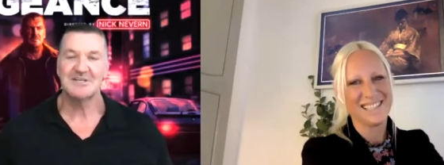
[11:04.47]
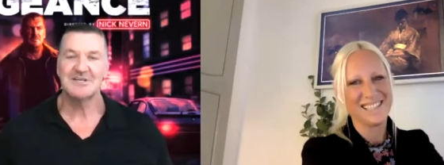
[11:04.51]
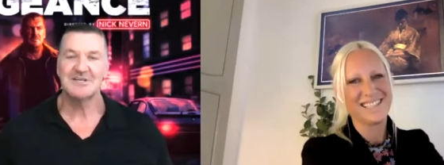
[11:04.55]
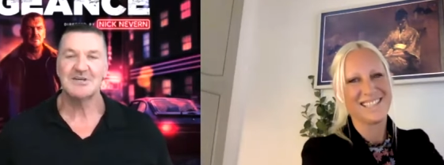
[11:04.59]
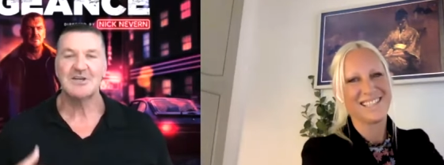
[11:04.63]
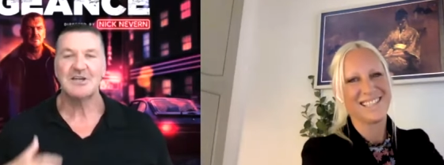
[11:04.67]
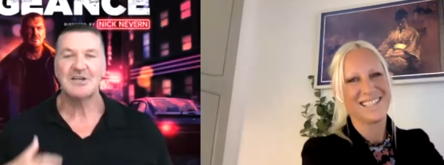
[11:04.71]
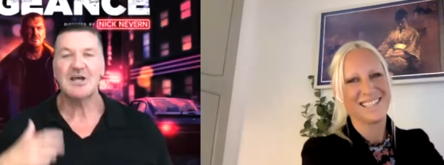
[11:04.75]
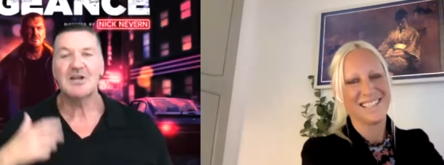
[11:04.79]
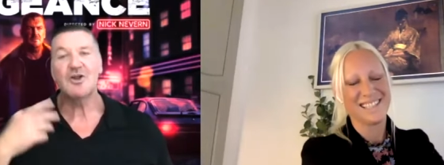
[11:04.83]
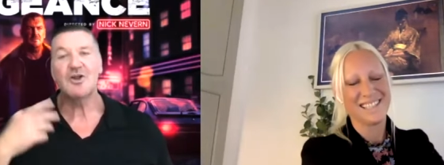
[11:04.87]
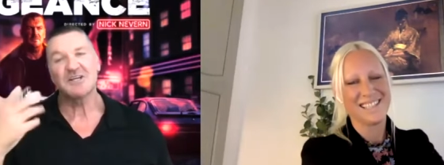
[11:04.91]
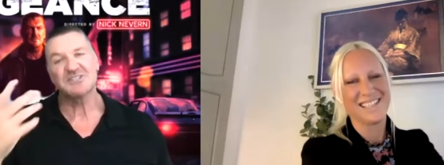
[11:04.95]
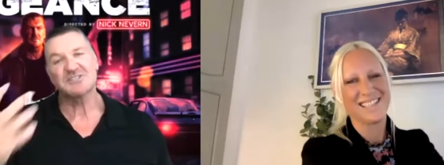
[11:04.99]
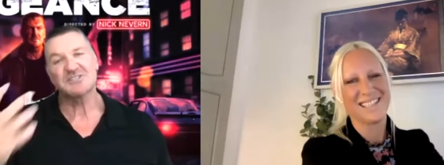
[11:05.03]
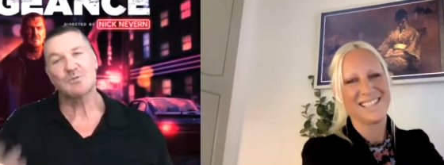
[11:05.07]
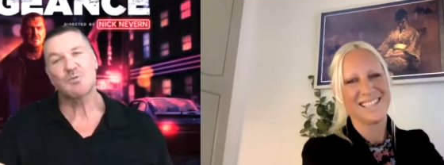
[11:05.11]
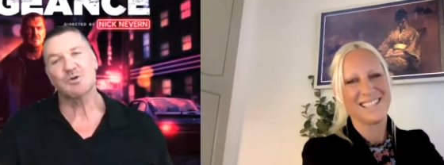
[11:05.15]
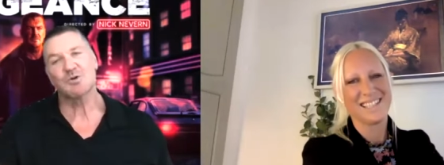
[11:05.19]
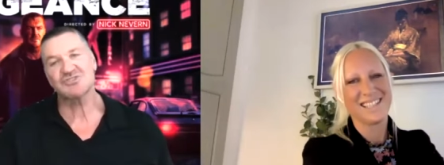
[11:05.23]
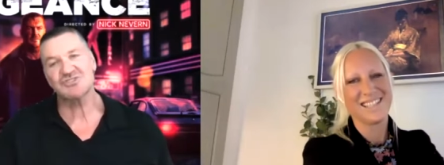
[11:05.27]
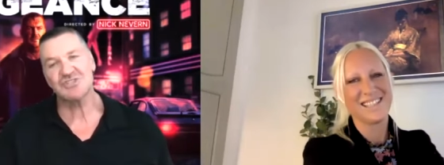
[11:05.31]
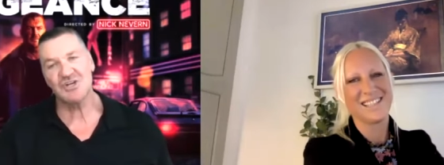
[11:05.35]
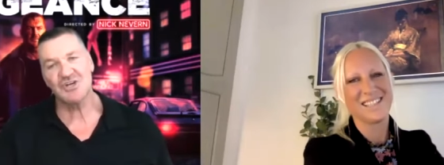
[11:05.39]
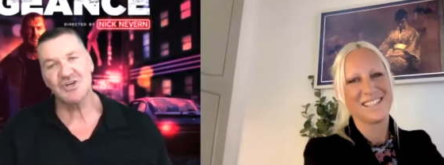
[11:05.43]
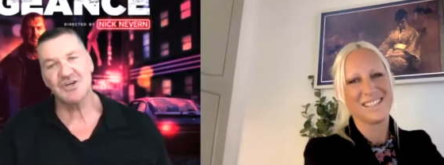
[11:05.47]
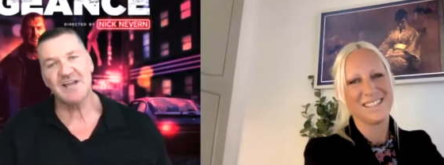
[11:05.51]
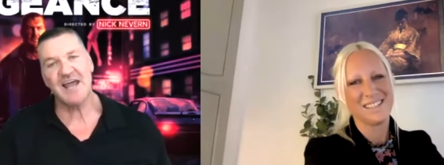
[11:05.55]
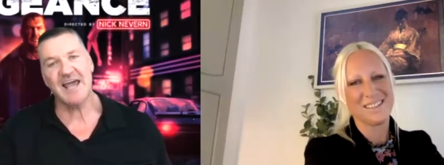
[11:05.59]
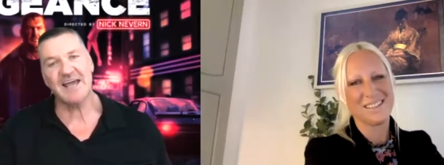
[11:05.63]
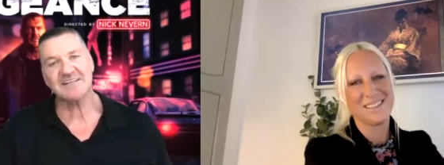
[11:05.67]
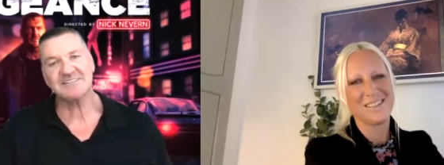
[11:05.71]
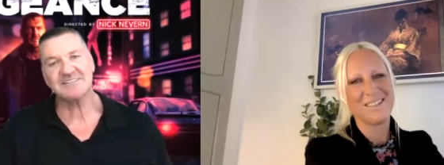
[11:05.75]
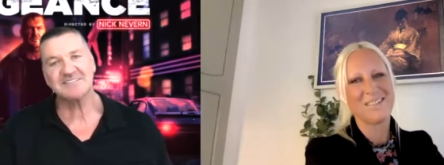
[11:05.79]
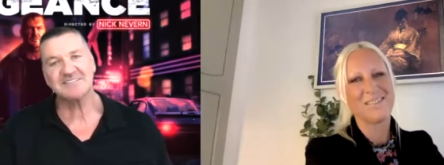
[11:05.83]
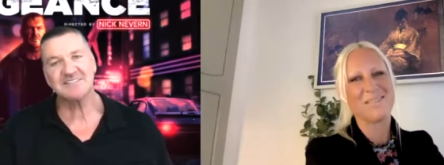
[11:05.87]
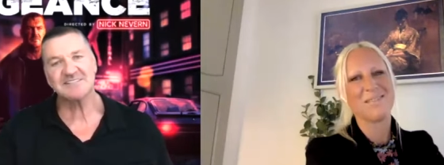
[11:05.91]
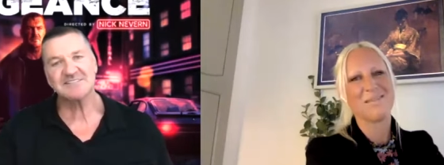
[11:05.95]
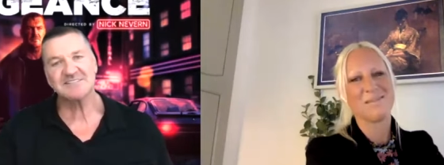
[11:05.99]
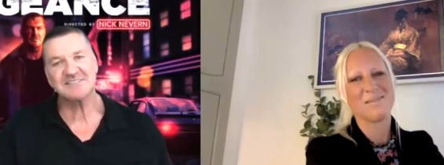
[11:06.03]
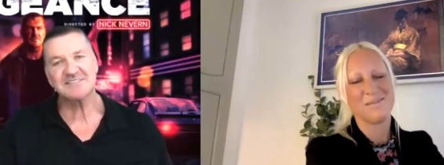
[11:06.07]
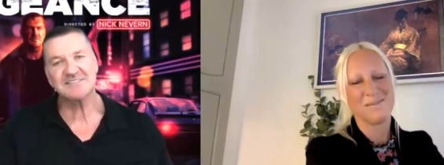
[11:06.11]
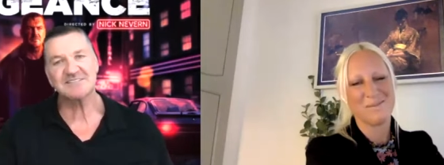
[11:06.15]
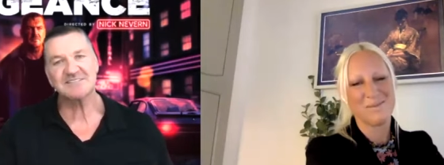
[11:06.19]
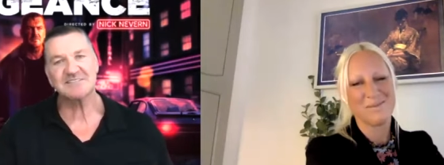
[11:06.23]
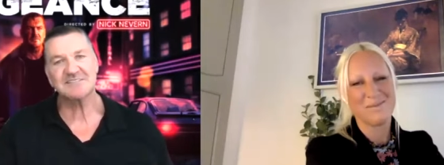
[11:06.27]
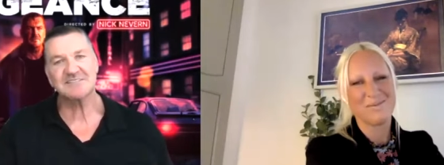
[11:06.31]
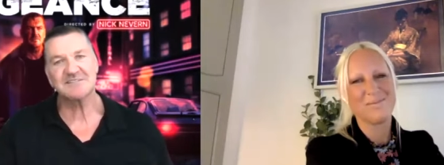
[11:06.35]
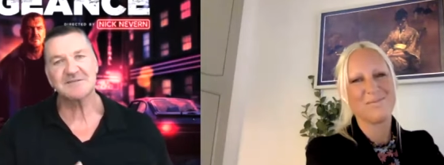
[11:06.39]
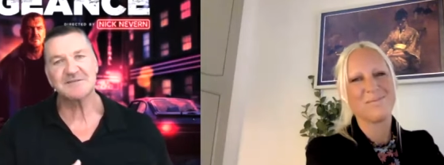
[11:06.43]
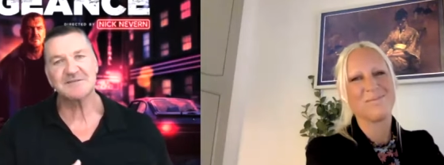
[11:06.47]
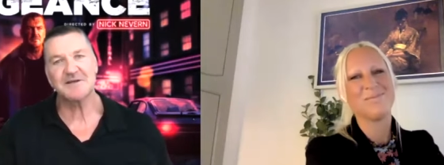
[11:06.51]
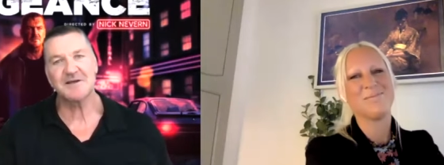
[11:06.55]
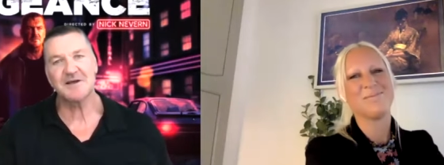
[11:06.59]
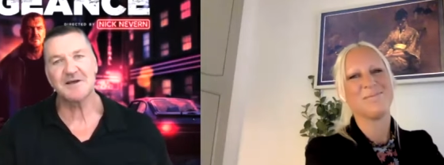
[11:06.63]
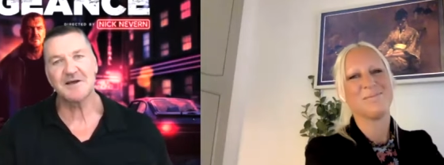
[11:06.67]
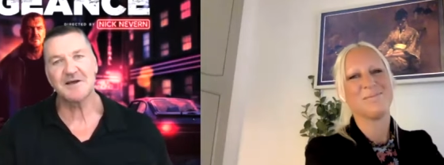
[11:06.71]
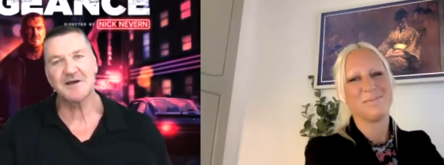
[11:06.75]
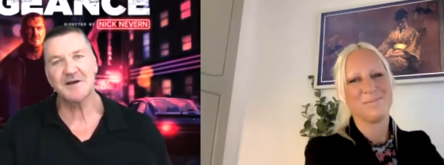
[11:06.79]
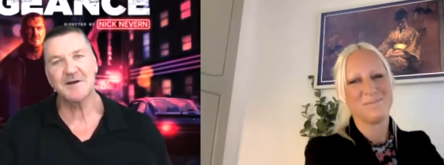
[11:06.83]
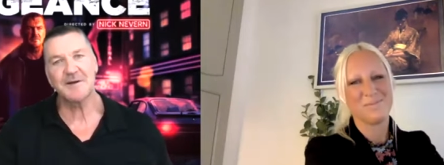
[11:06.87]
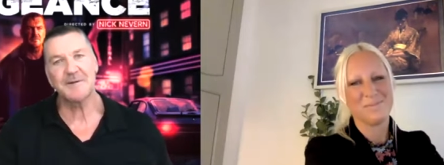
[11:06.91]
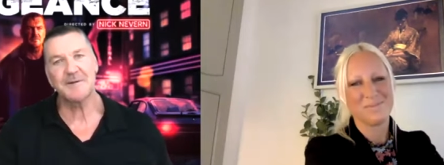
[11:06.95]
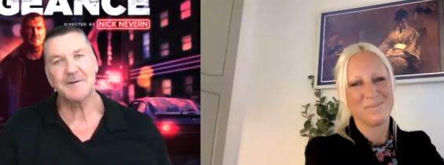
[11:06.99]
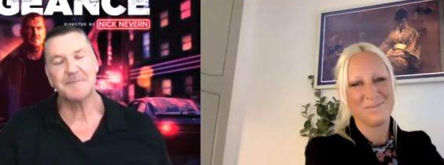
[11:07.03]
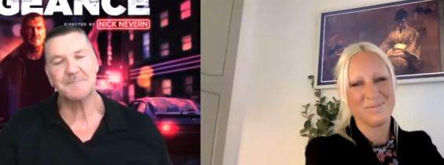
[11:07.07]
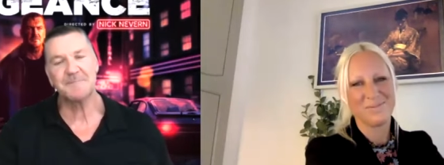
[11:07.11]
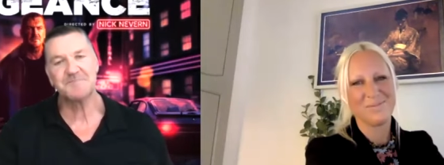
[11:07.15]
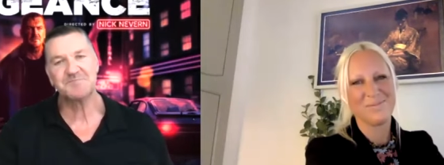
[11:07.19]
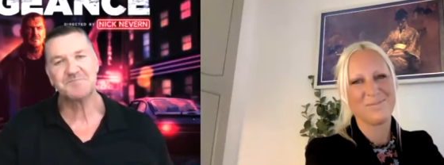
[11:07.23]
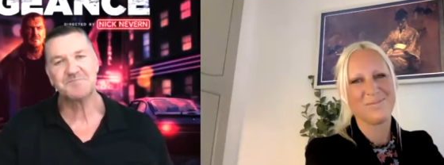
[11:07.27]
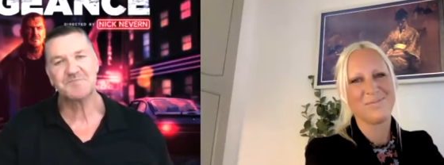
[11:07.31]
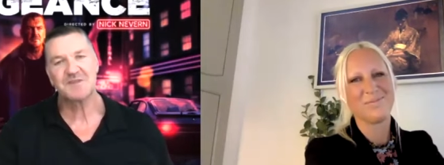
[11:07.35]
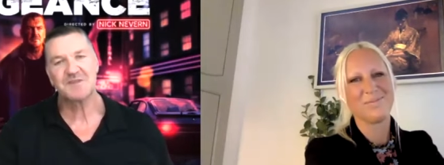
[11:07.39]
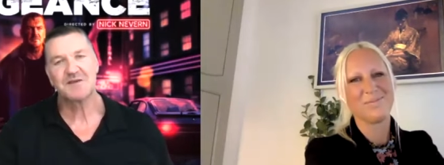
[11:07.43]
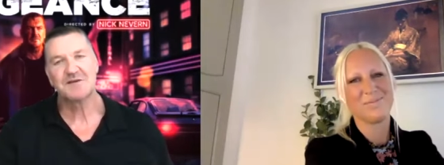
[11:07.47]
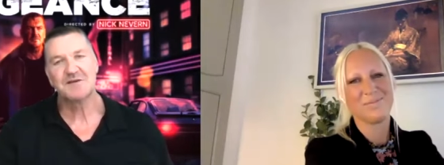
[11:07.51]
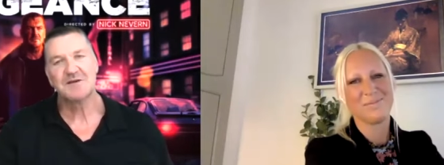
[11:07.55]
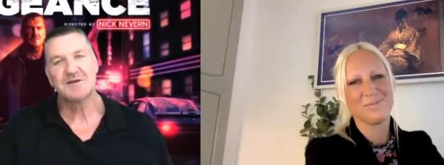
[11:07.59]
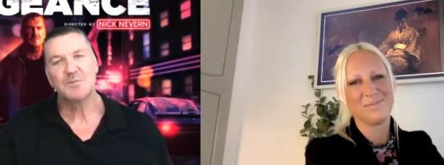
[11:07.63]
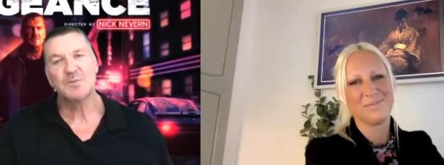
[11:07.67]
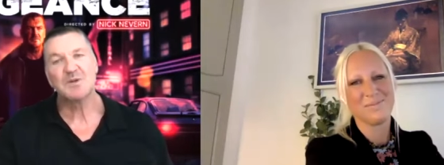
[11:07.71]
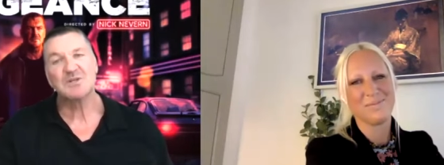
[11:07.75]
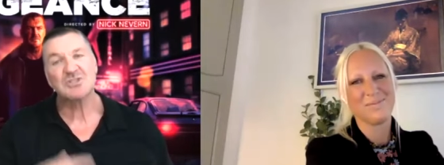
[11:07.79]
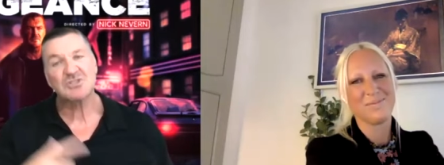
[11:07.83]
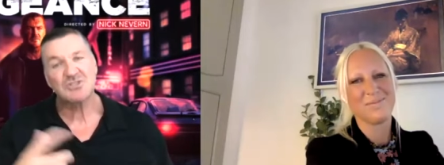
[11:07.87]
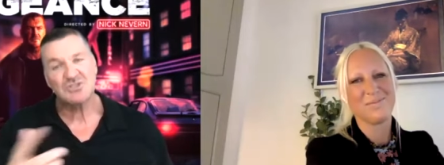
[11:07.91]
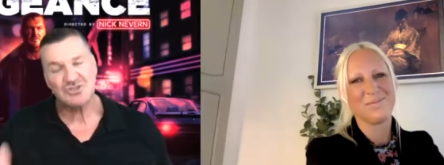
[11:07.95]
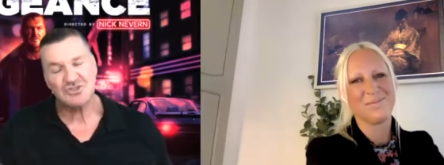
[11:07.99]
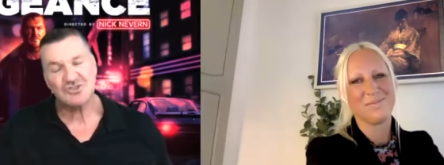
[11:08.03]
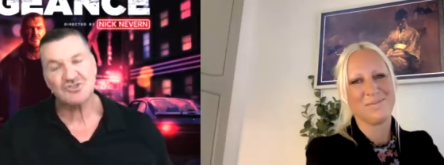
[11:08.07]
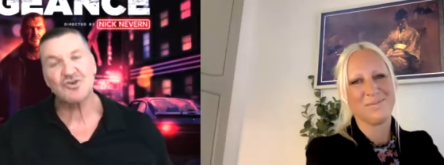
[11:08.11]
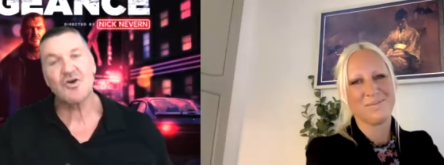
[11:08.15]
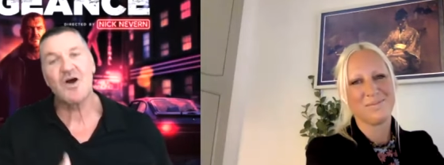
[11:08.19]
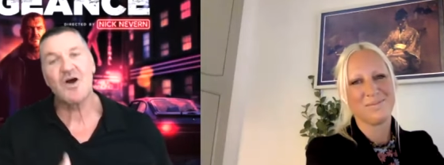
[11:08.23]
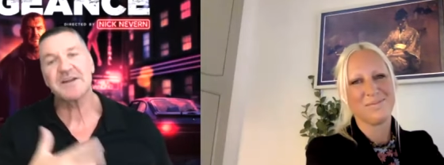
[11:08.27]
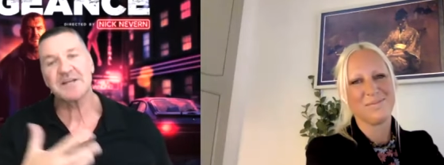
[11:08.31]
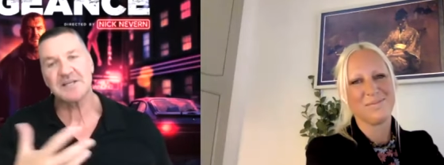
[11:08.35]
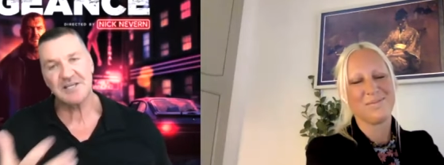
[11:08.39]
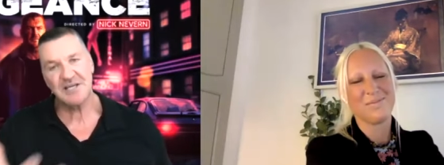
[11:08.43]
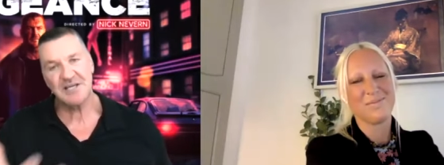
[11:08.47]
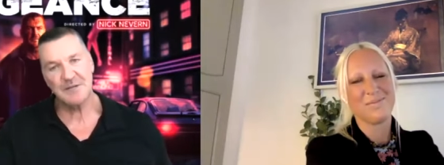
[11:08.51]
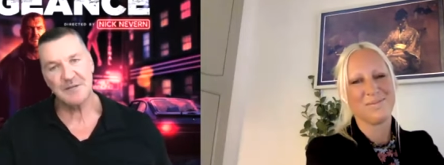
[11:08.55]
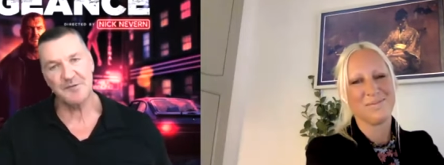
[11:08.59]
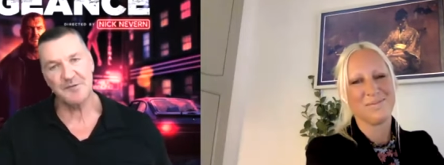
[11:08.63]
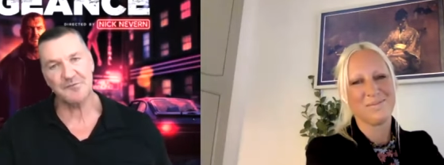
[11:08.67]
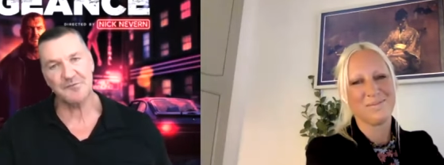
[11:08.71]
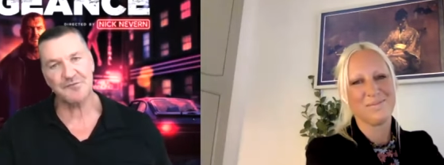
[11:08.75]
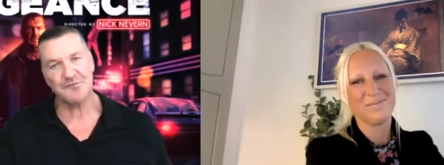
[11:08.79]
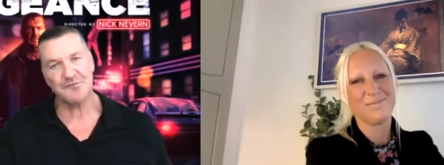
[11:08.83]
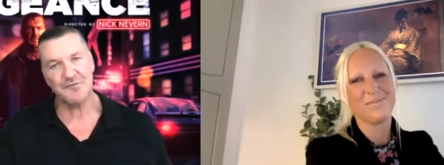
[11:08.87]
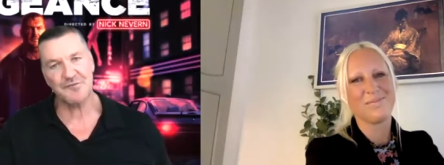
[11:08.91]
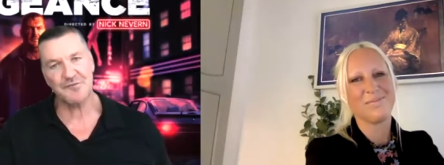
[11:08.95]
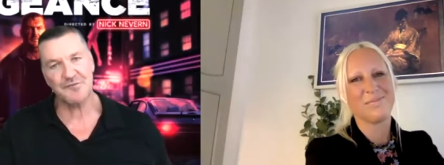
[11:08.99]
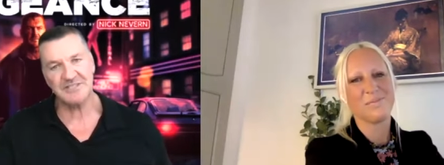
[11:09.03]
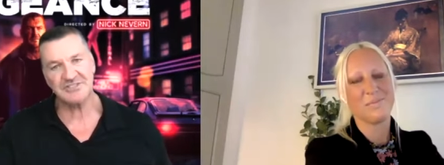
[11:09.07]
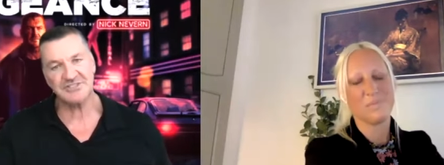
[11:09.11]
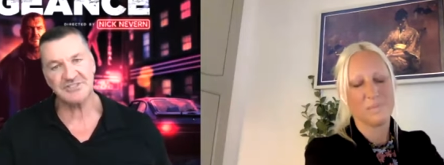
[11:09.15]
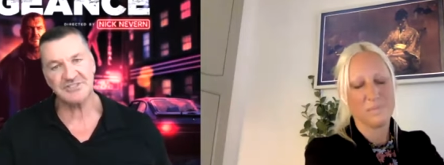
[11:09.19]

Speaker 1: They like to watch certain actors. Um, we're trying to keep it fresh.